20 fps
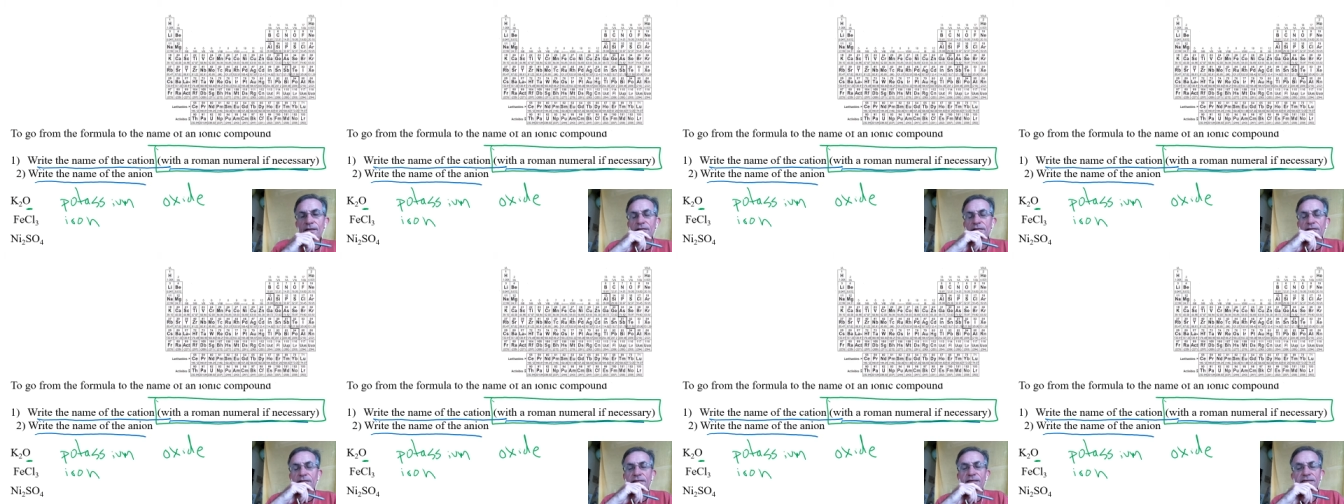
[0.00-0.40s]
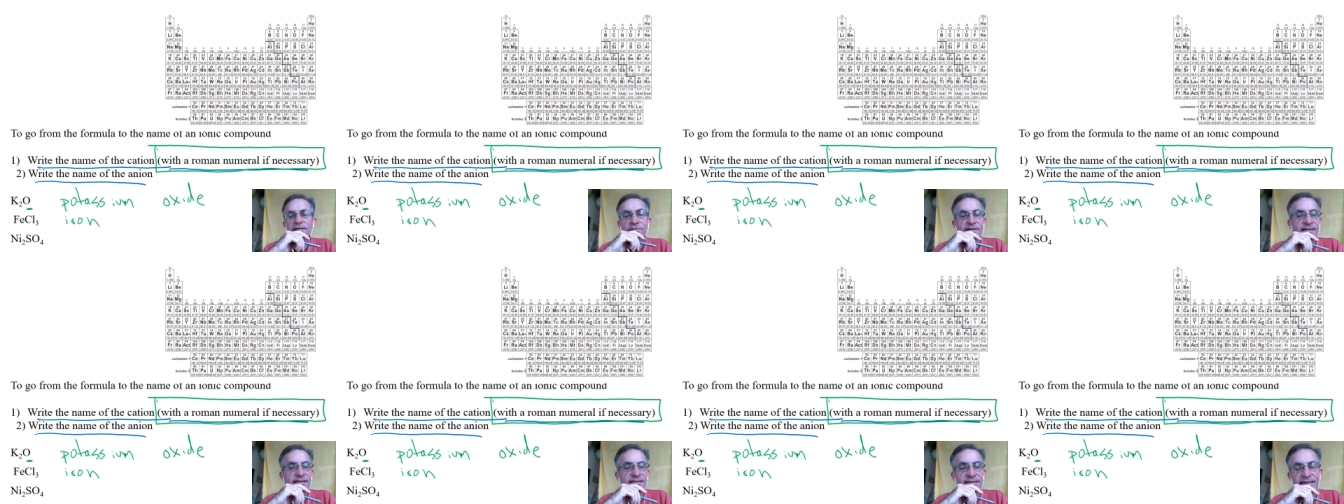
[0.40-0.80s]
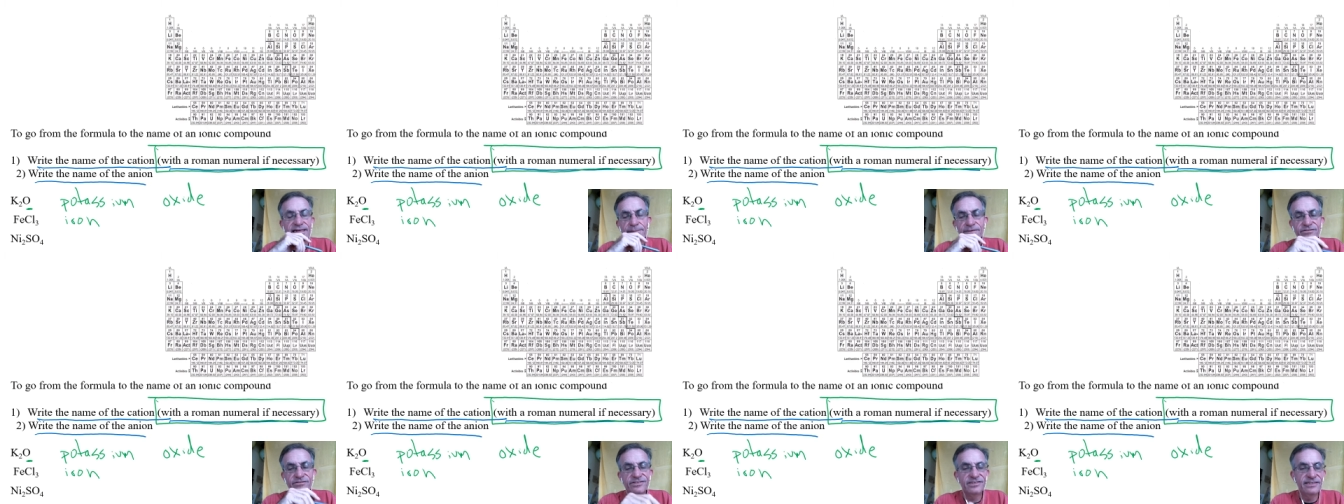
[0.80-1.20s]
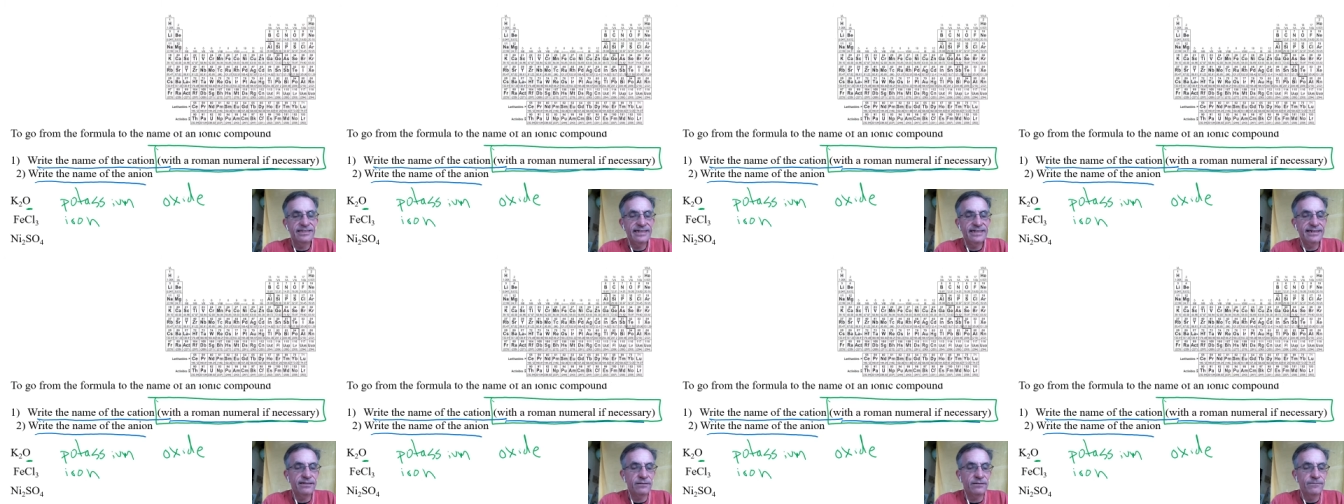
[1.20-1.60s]
Then you write the name of
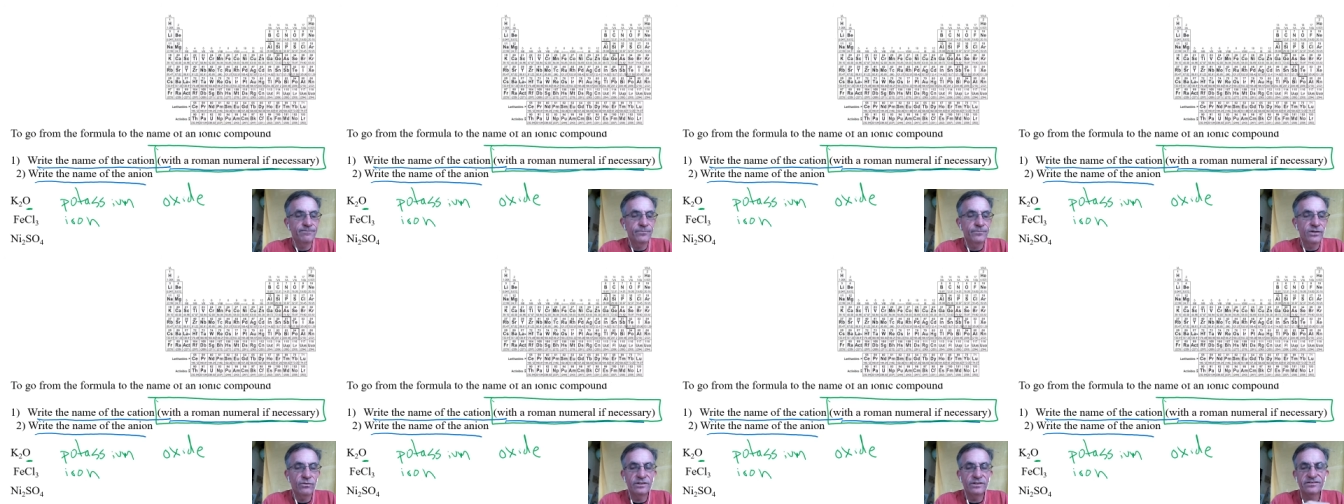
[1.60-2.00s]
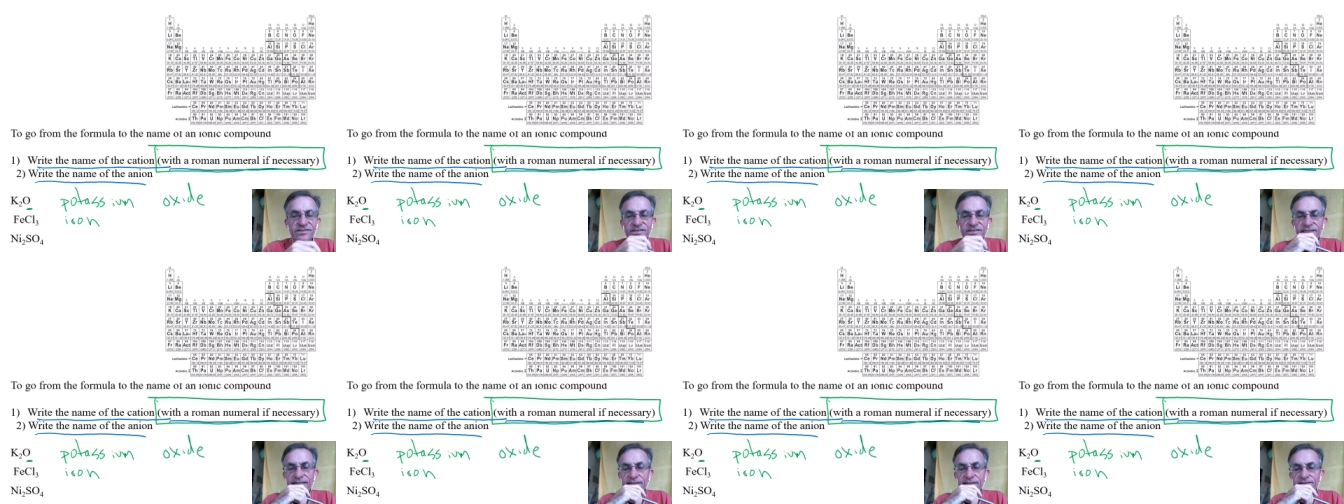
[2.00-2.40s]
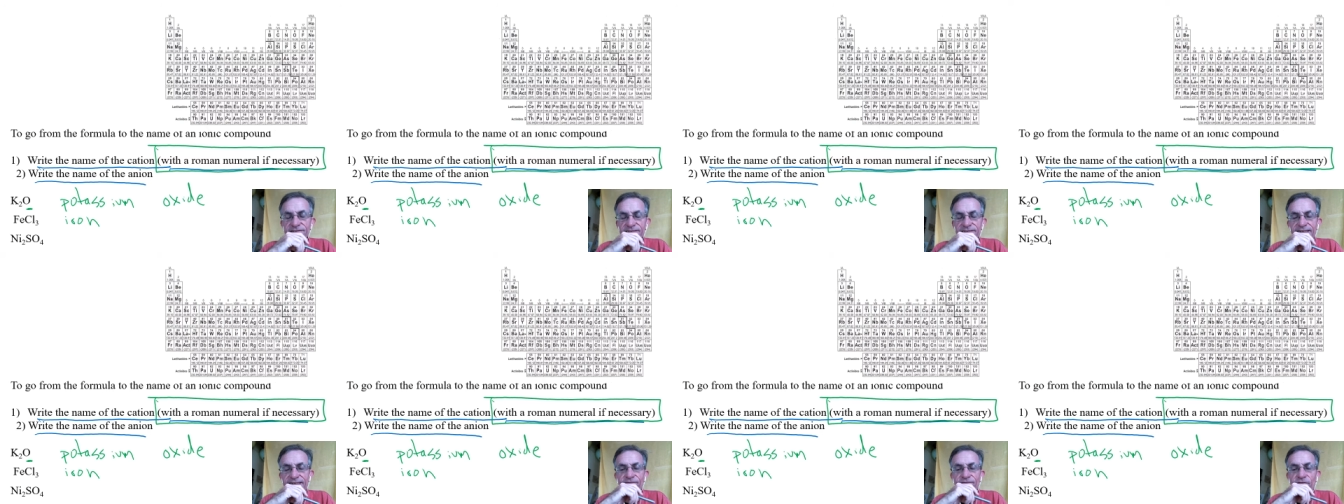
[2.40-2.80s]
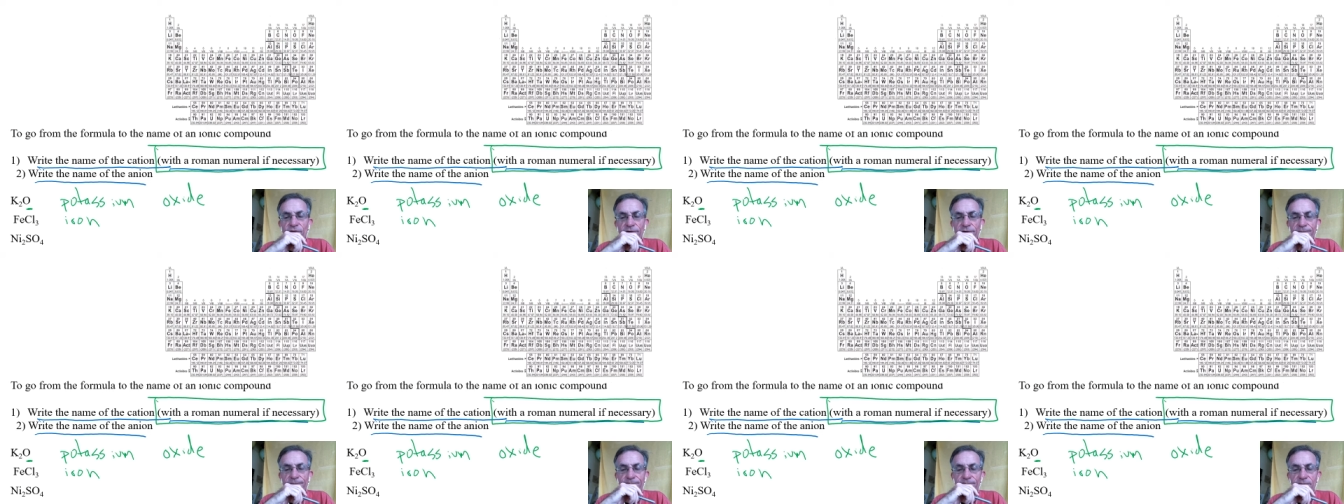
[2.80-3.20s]
Cl. What's Cl stand
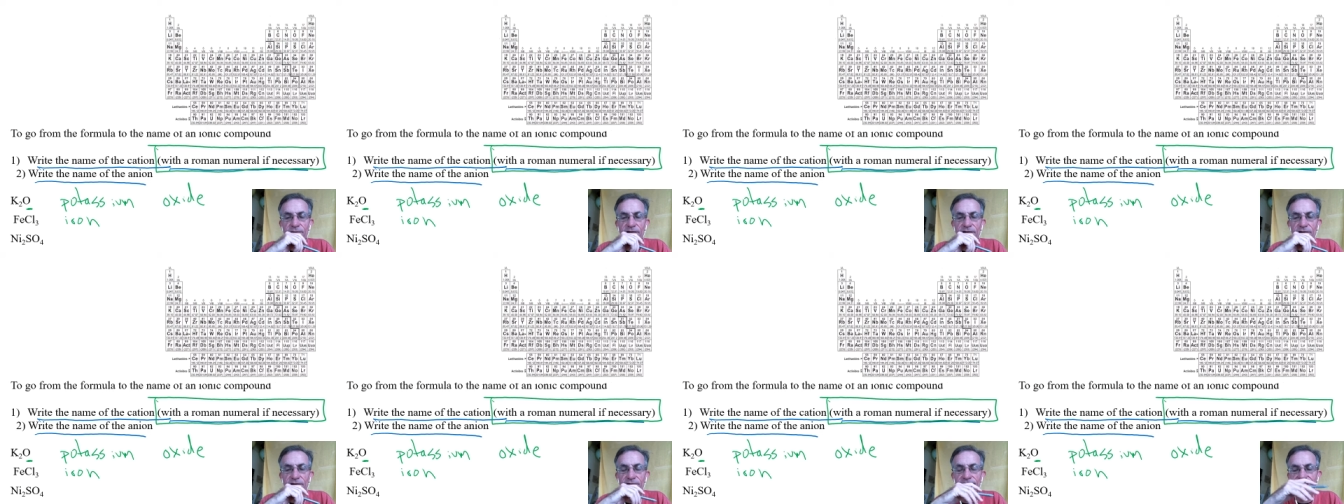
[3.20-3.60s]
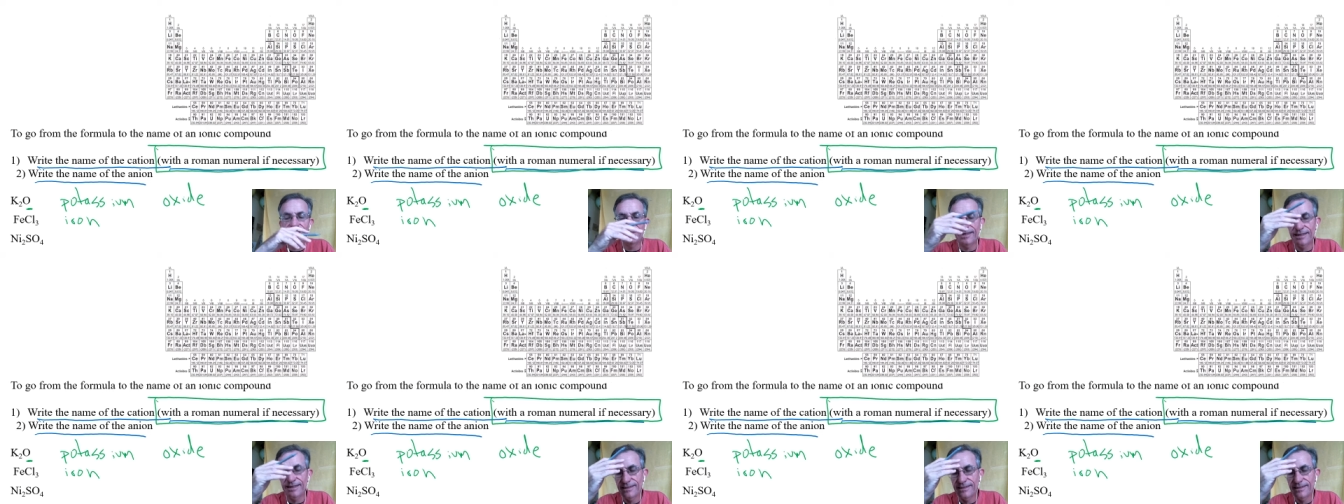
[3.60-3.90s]
for? All right,